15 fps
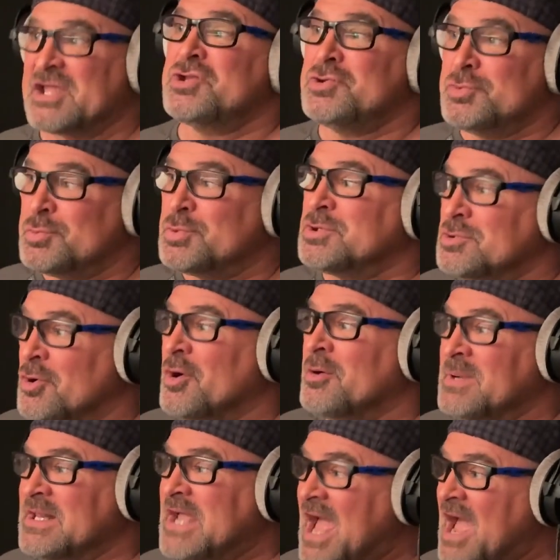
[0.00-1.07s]
you would
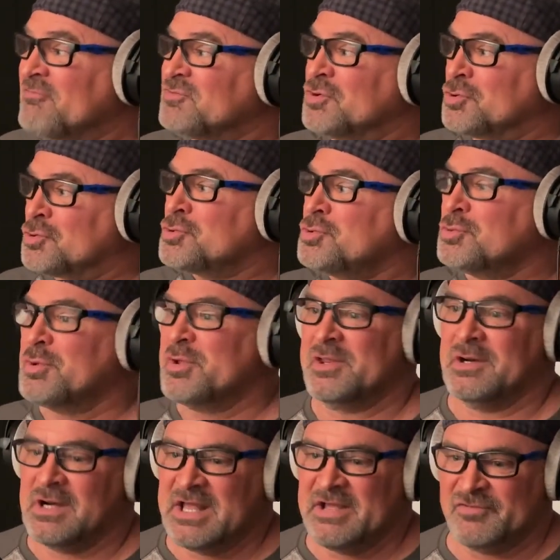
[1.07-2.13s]
normally have to do with an
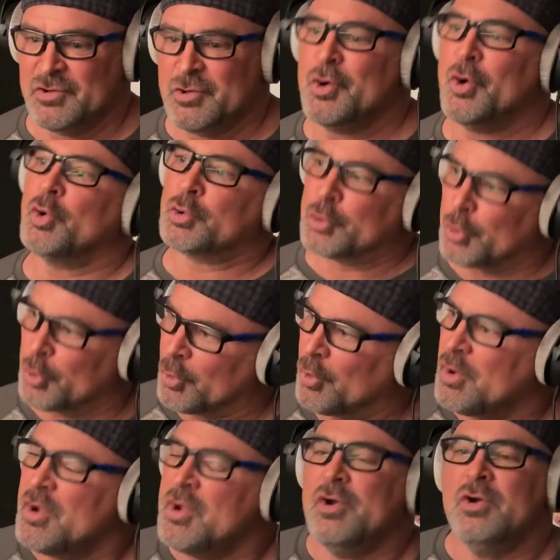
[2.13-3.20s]
11-year-old girl
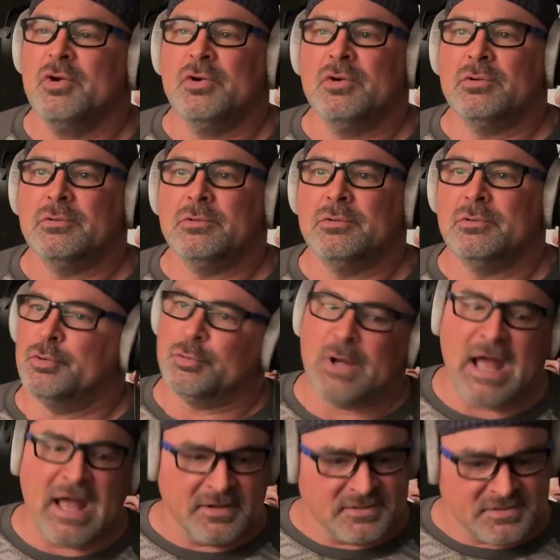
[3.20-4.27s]
who
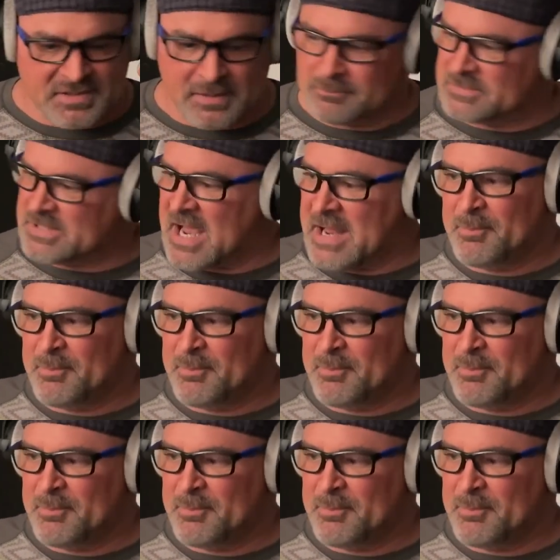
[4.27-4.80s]
had some type